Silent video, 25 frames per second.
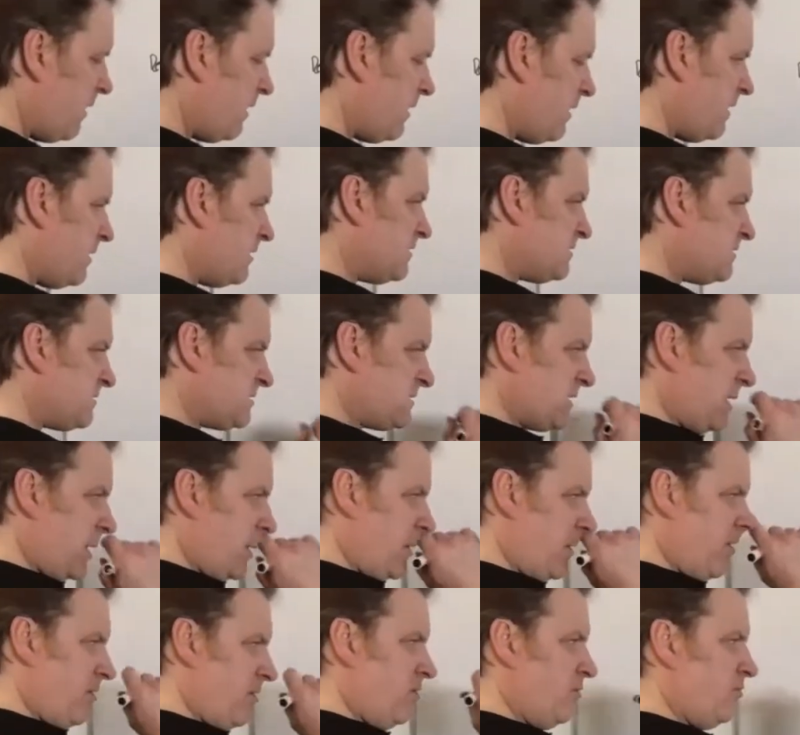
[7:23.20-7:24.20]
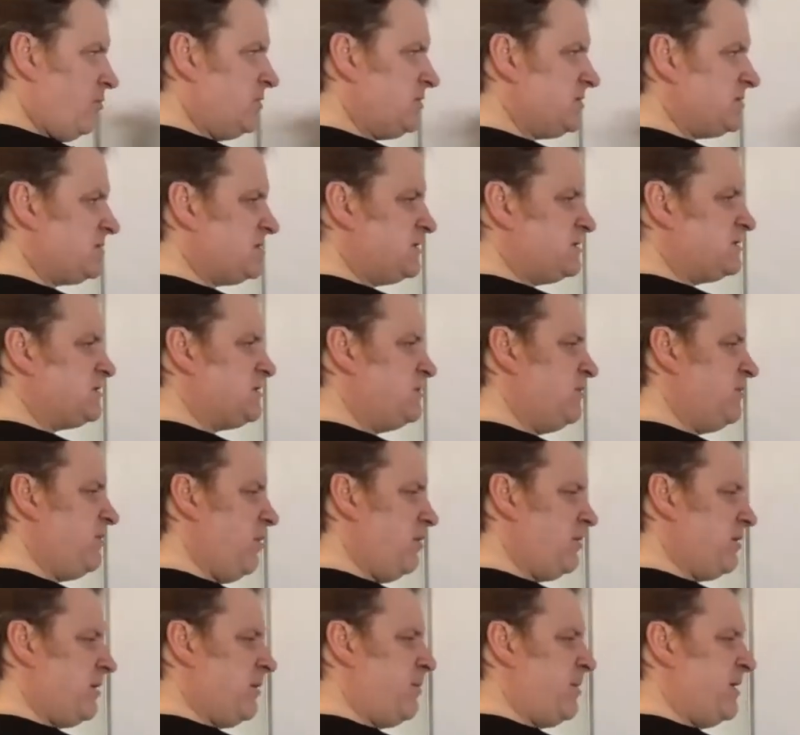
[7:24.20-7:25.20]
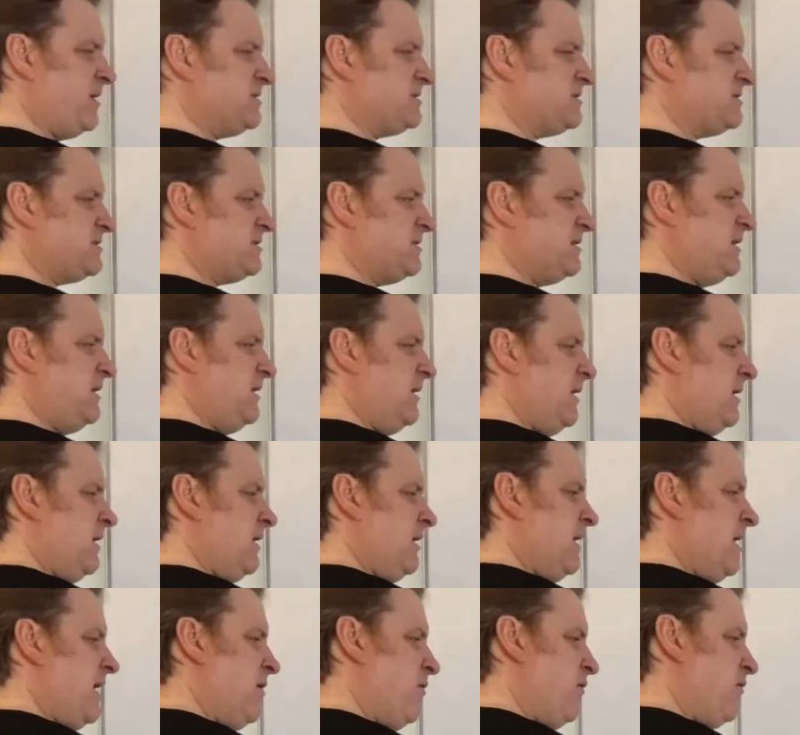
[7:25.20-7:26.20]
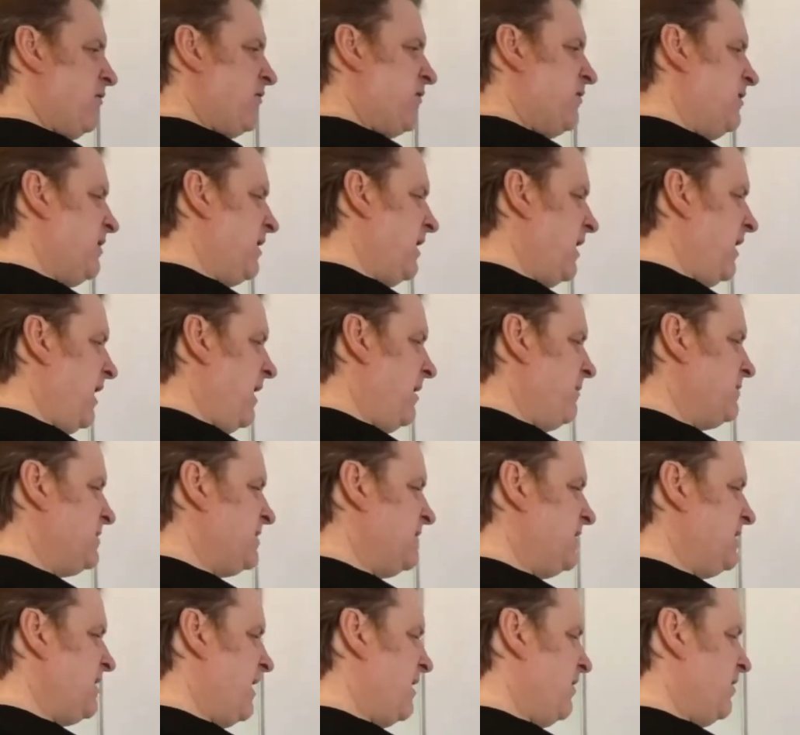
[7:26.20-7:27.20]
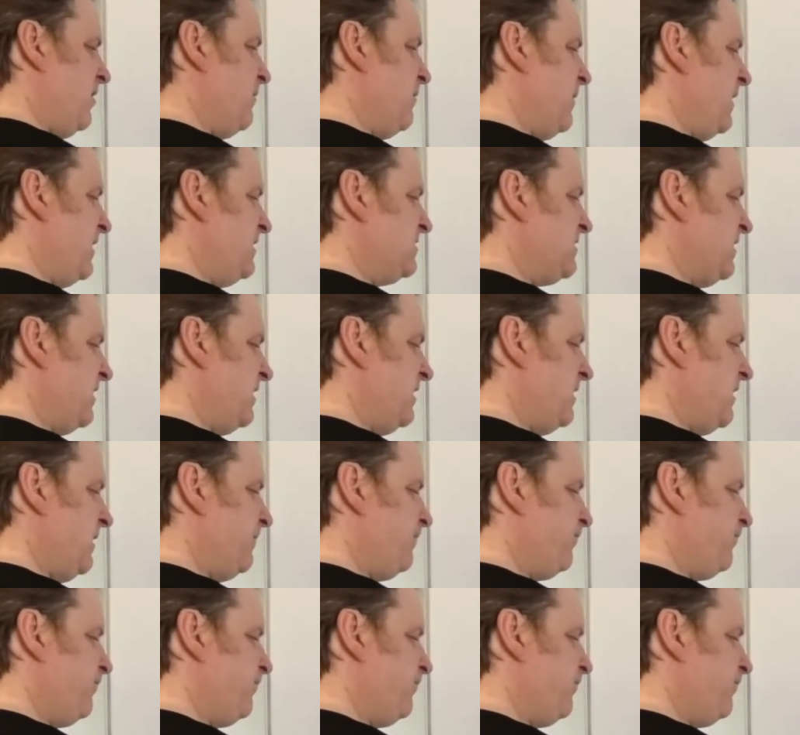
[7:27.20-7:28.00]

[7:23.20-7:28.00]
So, what system we got? Capacity, how often you get it emptied? How you maintain it?